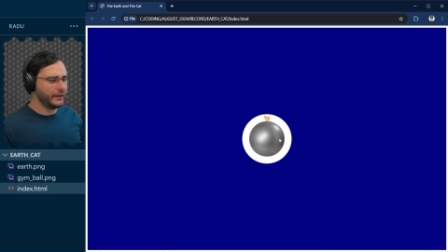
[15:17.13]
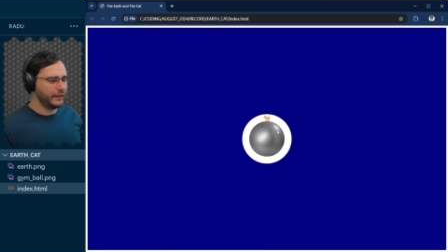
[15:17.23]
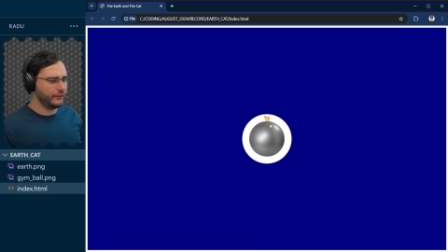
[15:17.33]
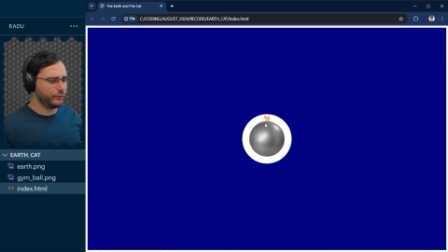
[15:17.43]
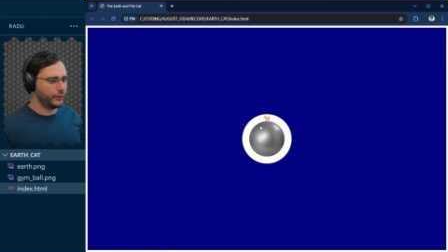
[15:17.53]

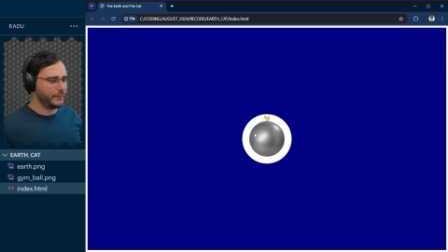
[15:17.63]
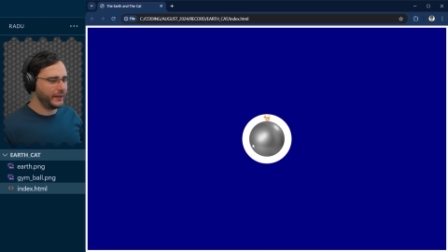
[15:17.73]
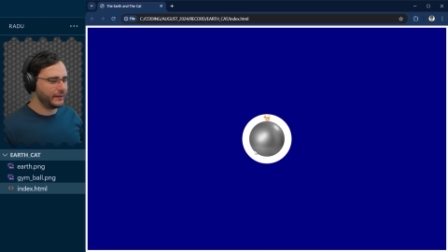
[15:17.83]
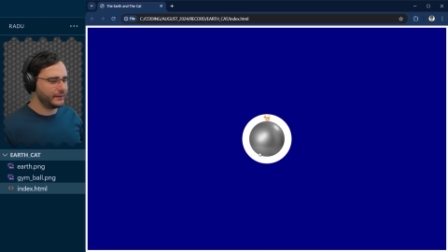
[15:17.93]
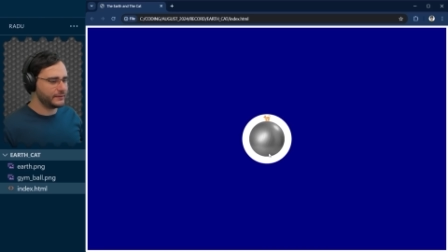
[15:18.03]
if we
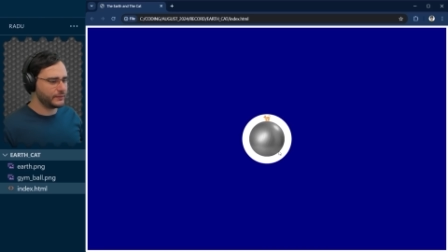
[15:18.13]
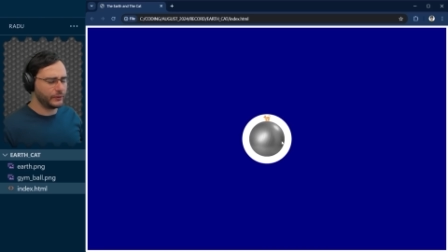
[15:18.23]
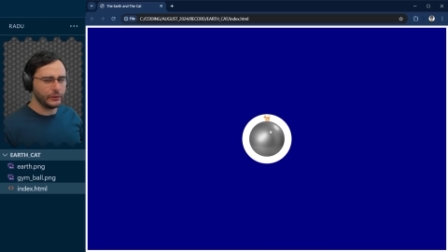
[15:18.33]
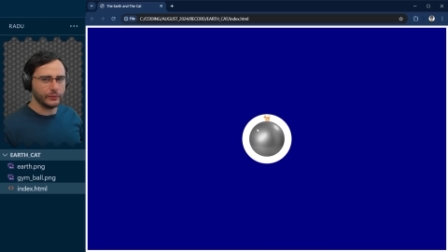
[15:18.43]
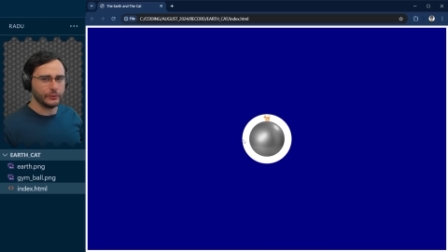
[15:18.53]
make this
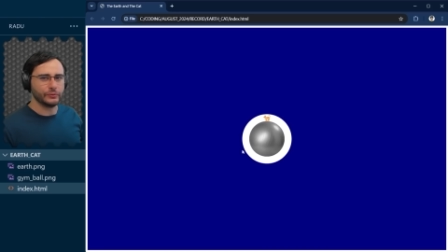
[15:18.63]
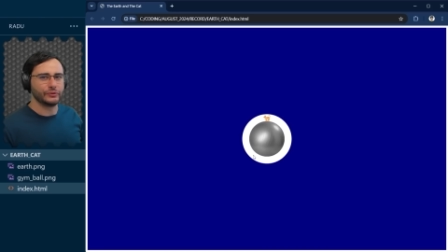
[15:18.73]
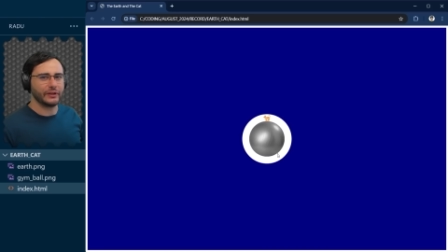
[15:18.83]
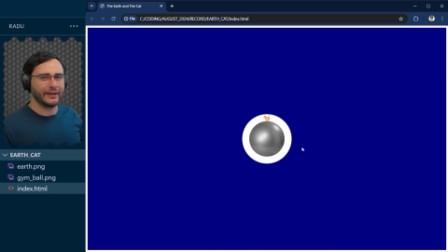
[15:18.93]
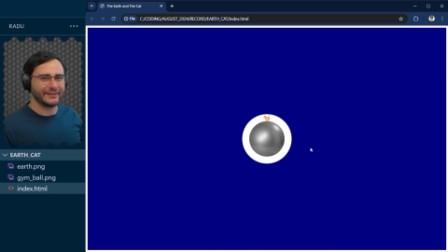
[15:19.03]

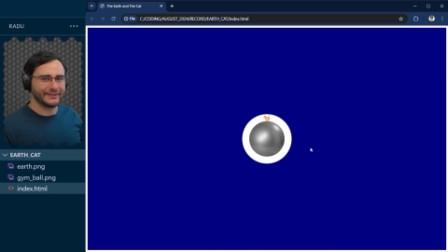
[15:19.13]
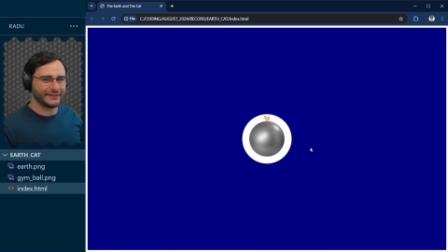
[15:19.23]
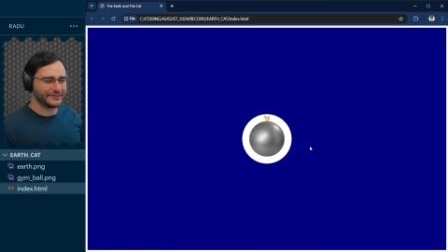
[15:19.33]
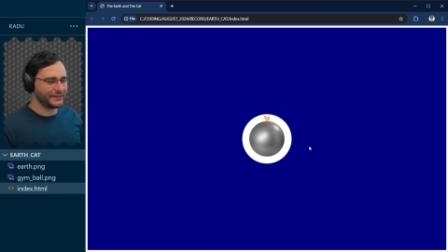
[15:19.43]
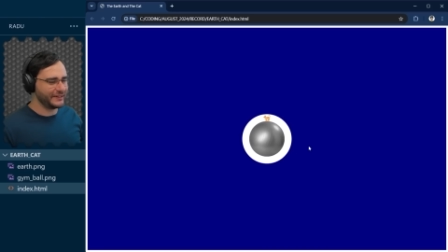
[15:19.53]
huge, like the
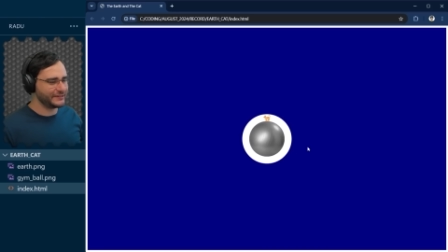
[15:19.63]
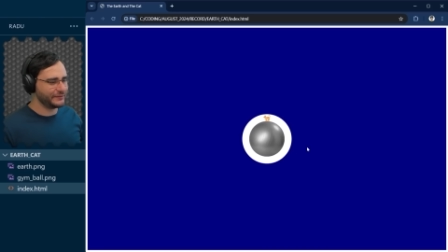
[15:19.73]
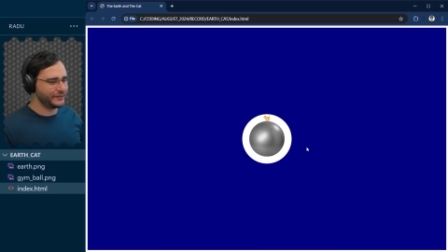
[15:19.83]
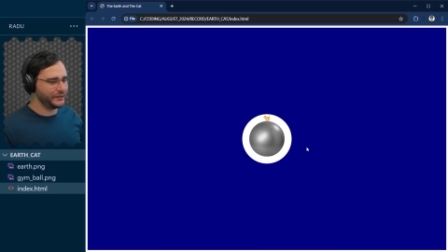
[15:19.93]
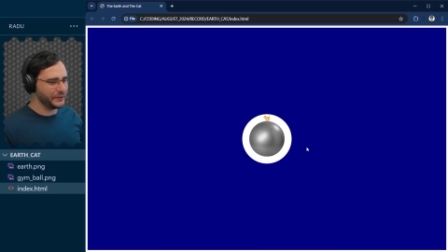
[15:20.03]
size
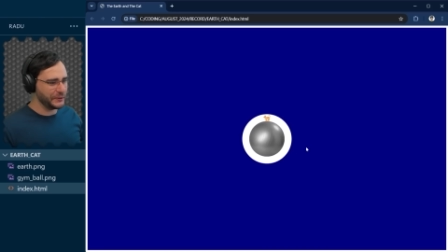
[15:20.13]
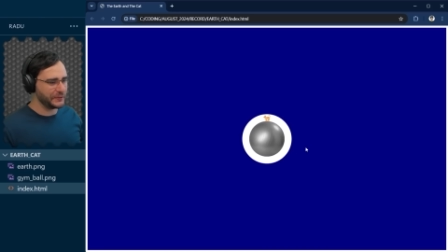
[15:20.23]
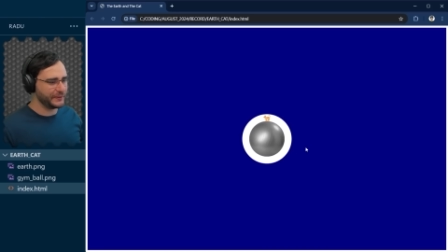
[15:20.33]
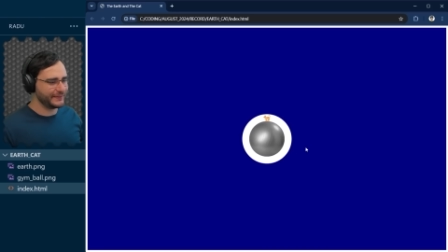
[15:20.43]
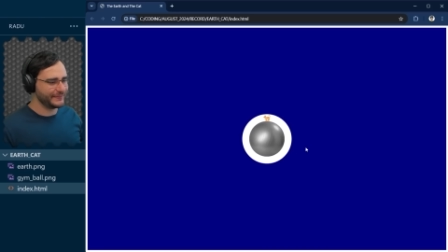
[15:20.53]
of the Earth.